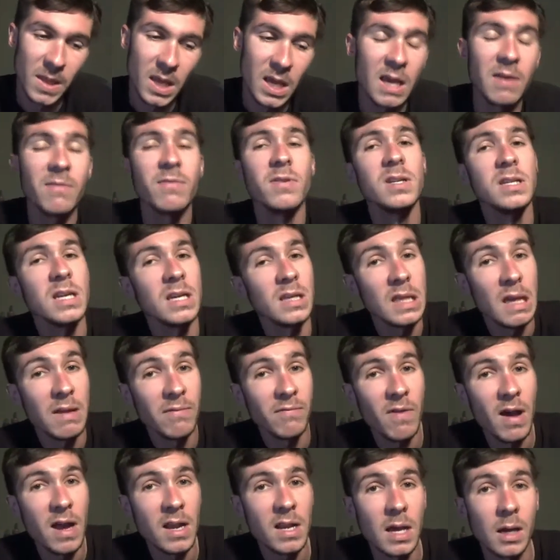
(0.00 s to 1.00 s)
If indeed they
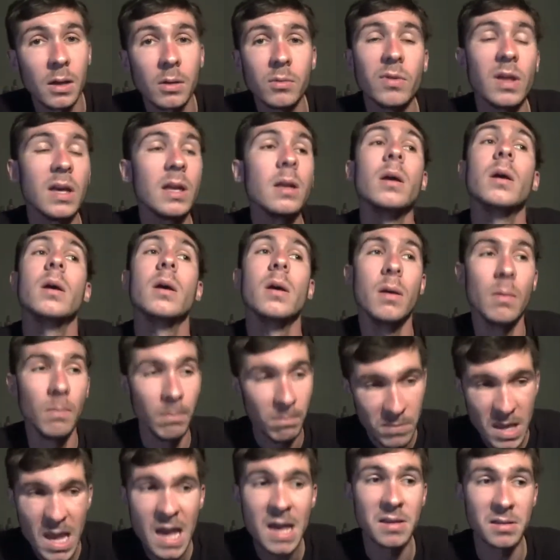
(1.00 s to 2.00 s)
find out that,
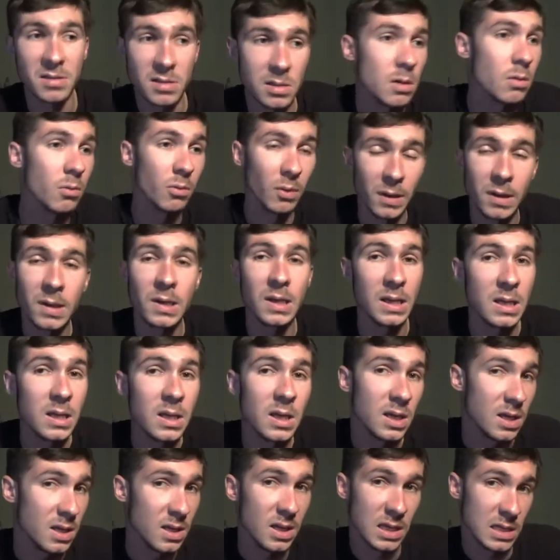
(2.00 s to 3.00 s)
yes, you know, it,
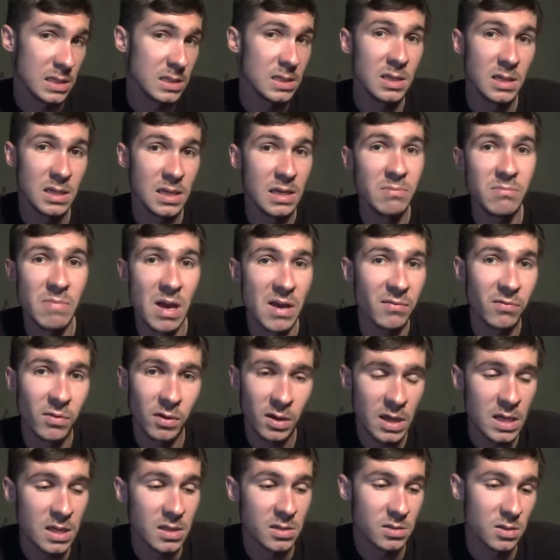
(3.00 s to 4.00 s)
it, it is indeed meant for
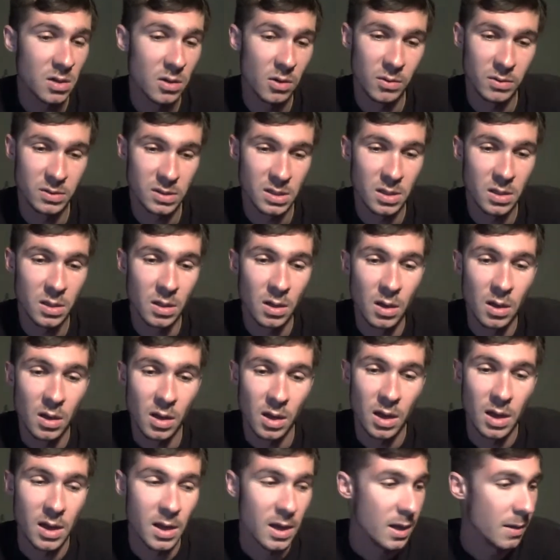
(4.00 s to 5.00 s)
kids, you know, it's a,
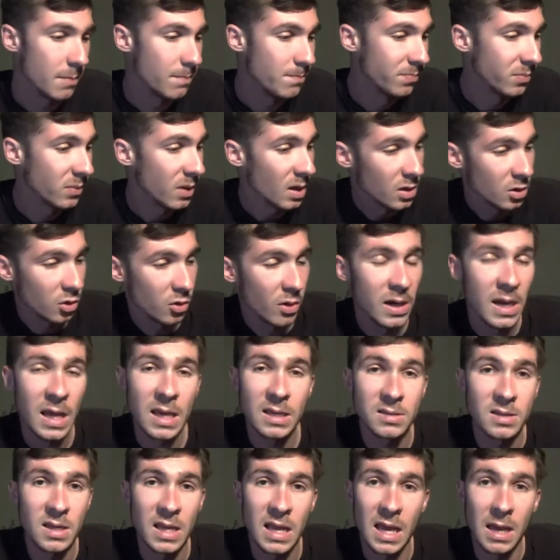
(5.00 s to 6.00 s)
uh, a green
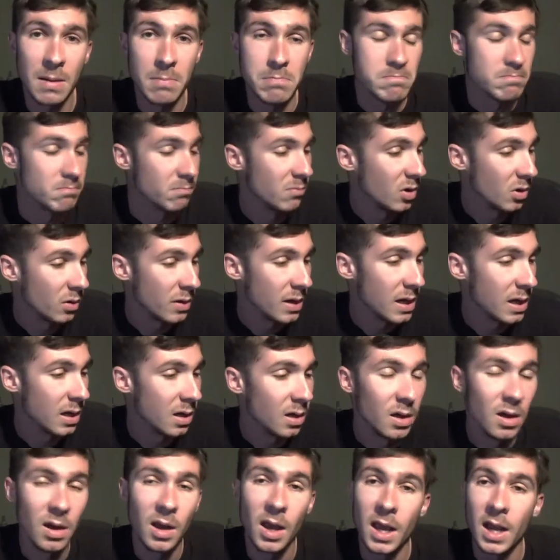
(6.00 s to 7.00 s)
eggs and ham,
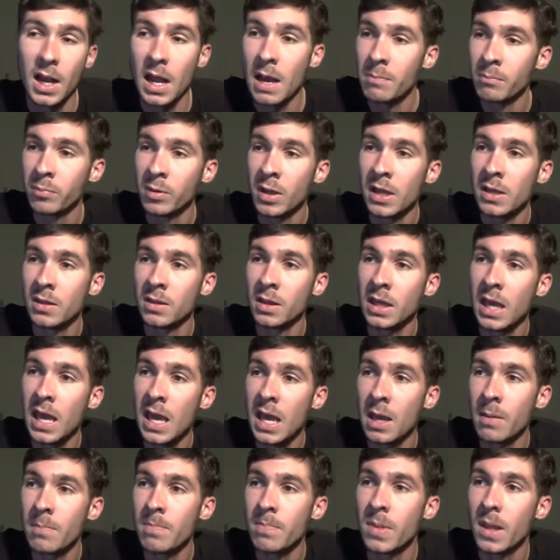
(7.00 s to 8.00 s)
okay, and I'm playing the
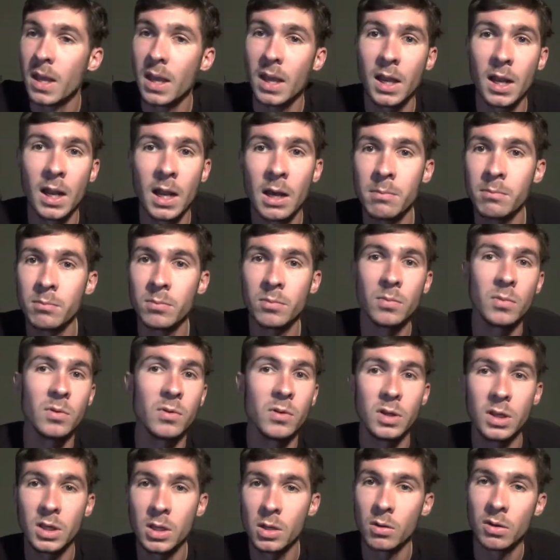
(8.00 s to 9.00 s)
game, and I'm,
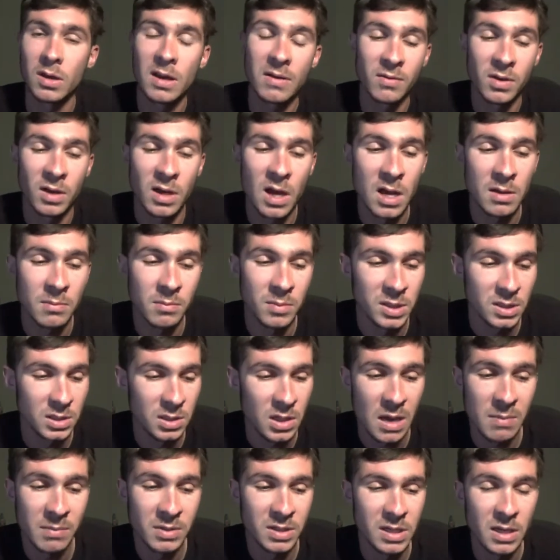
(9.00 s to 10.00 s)
you know, giving com
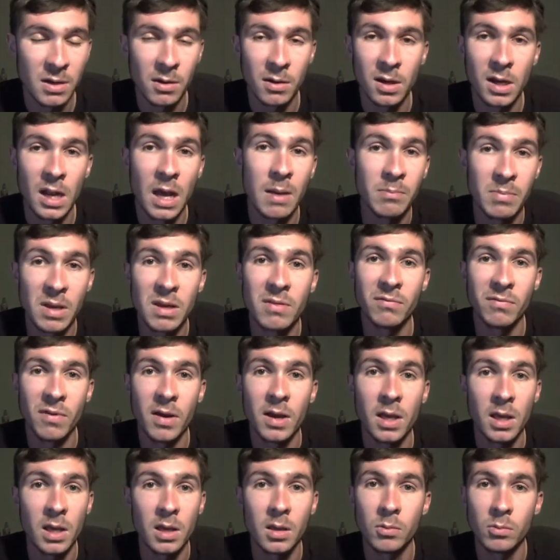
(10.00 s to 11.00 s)
commentary, and I'm being
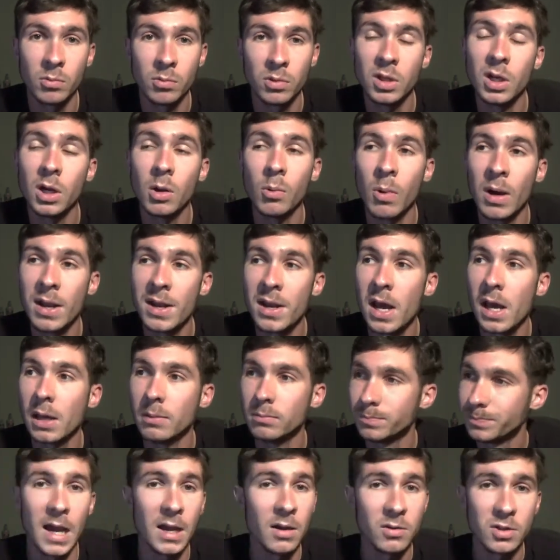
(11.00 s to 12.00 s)
funny, and, you know,
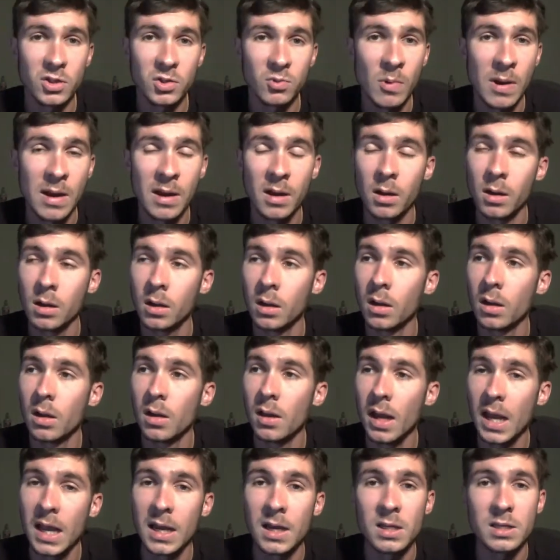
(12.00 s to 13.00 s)
whatnot, I don't swear,
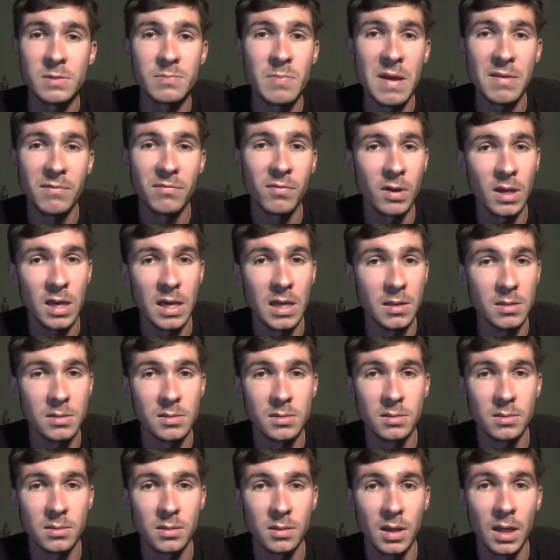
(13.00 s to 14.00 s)
and it's meant for
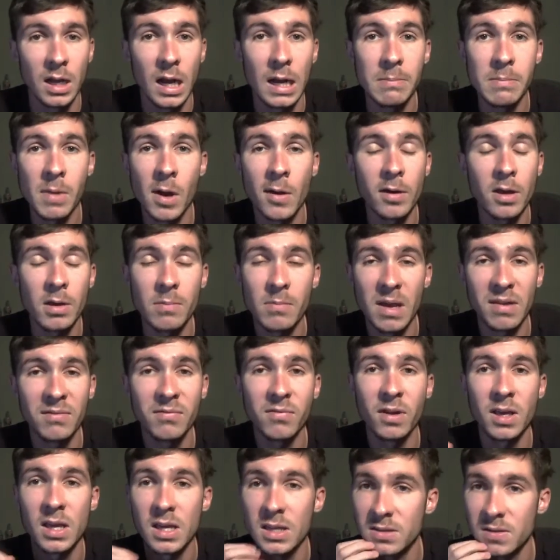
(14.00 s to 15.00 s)
kids, and I mark it meant
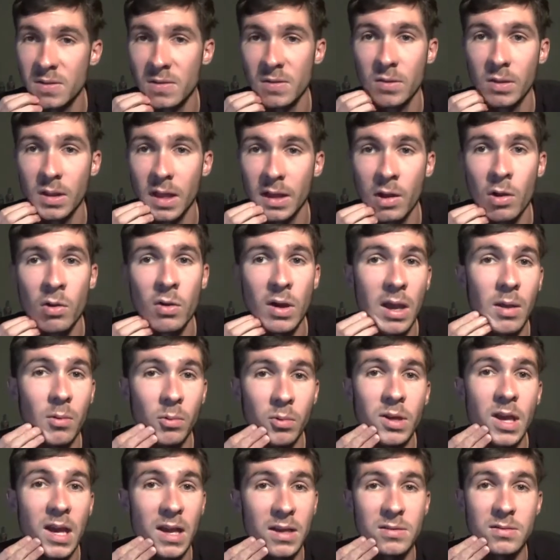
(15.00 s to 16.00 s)
for kids, and they're like, okay,
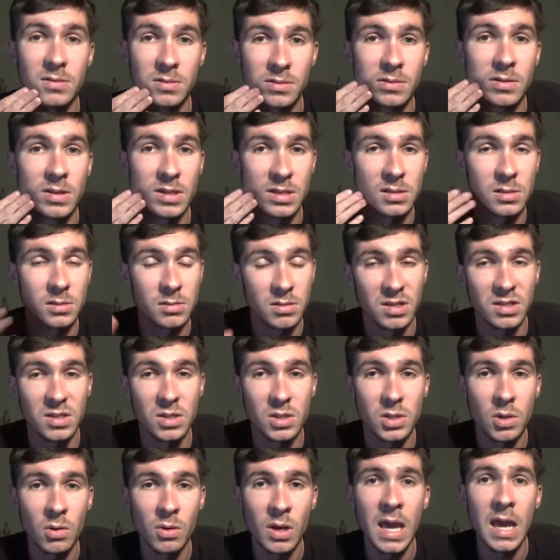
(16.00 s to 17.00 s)
well, yes, this,
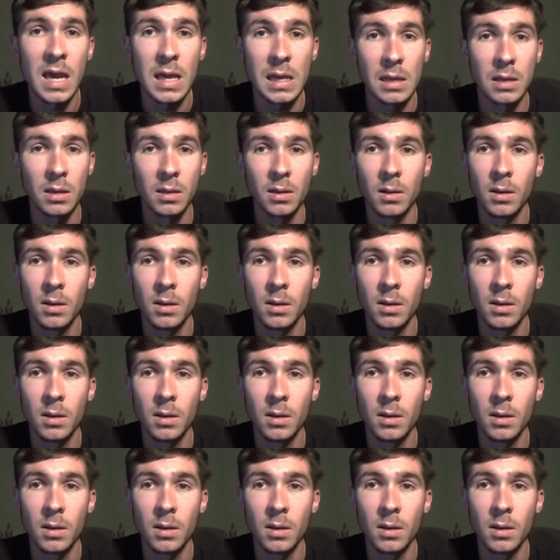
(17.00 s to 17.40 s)
this is okay,